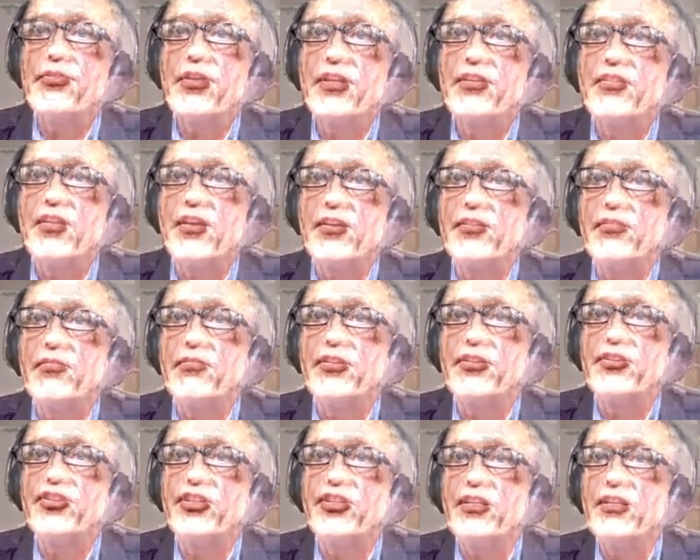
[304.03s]
measuring
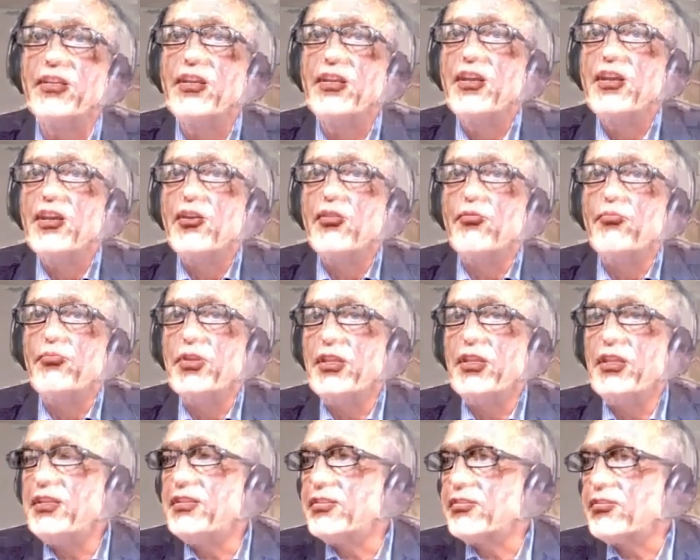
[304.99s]
technology,
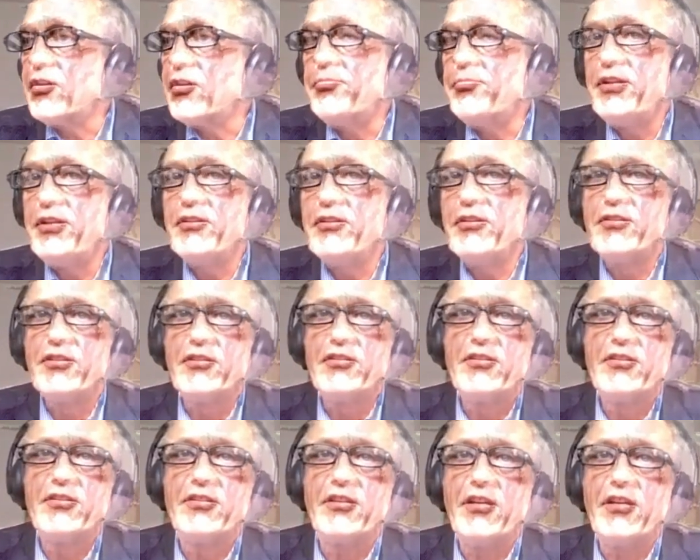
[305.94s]
we need
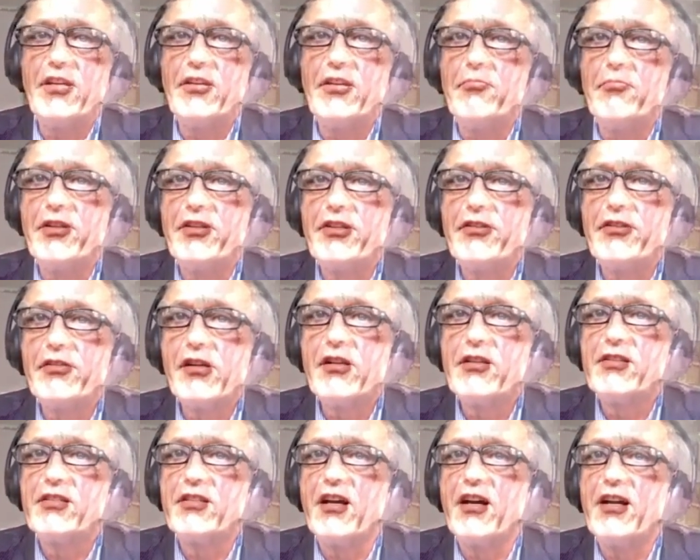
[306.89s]
competences in
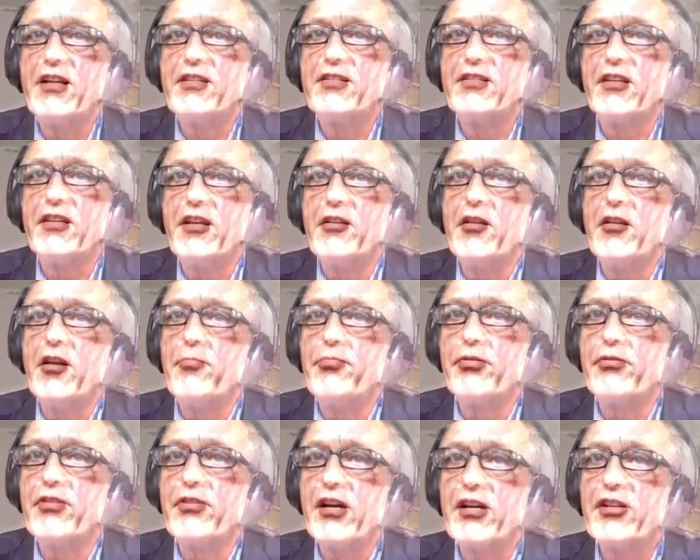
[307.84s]
material science, in
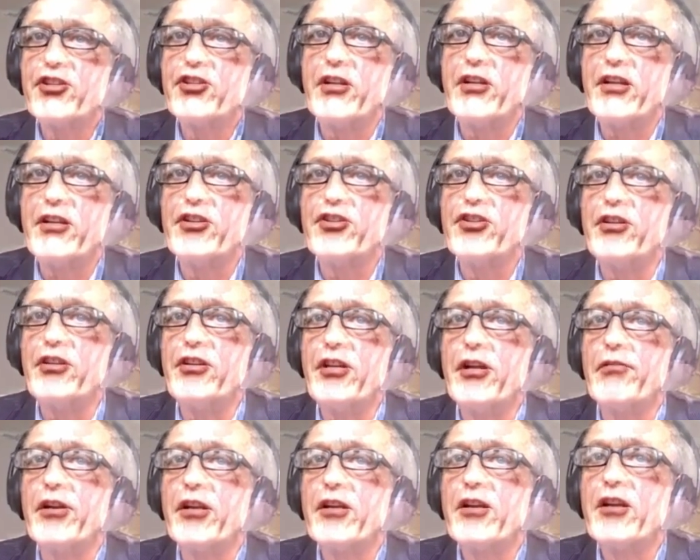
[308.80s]
production
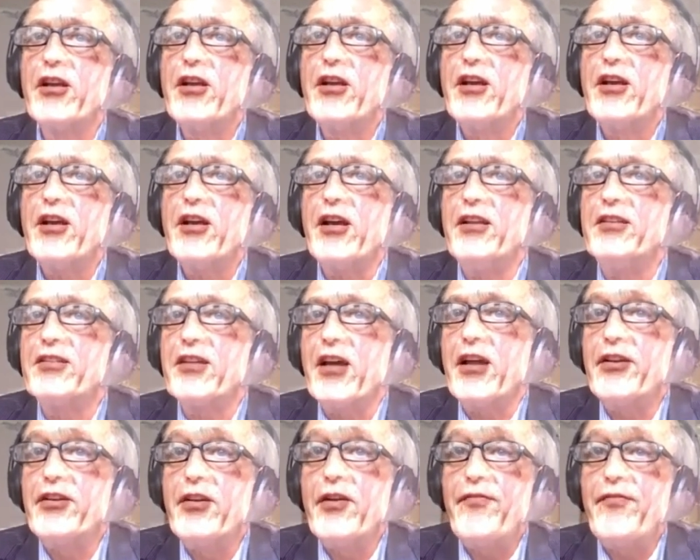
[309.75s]
engineering, in
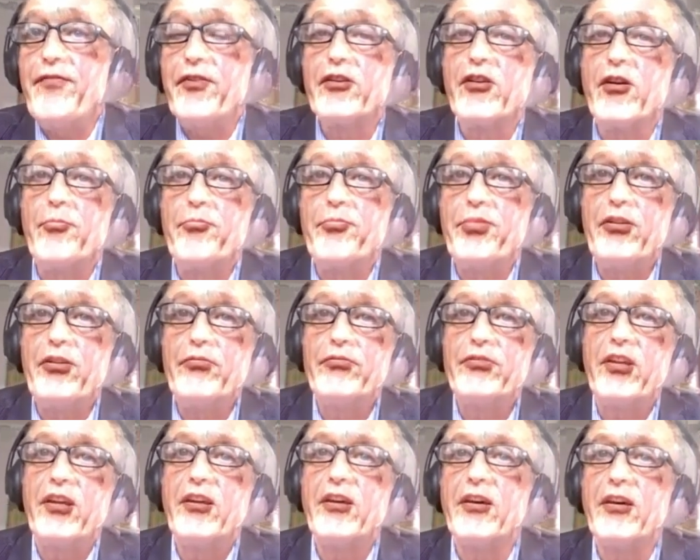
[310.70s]
scientific
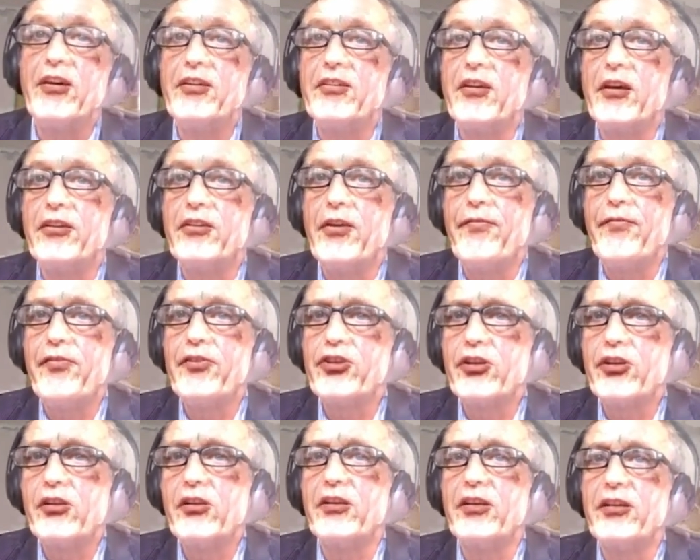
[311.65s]
computing and
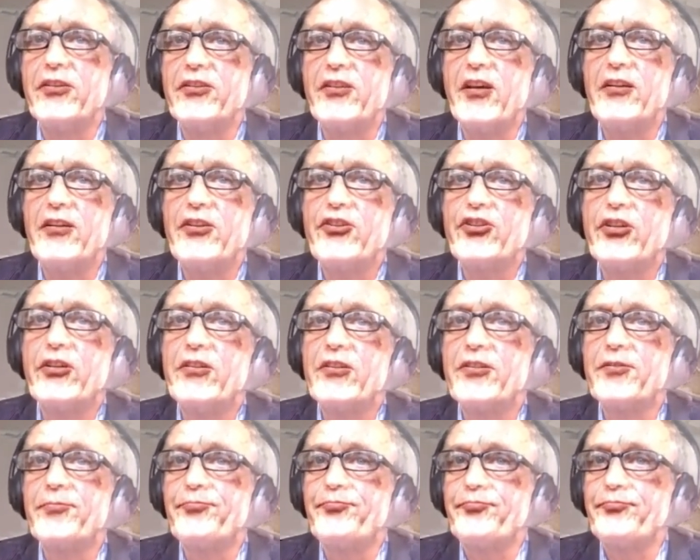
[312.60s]
artificial
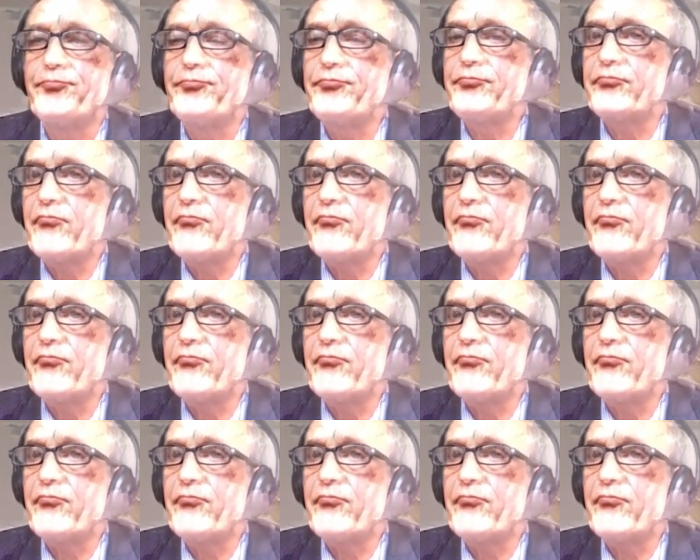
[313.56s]
intelligence.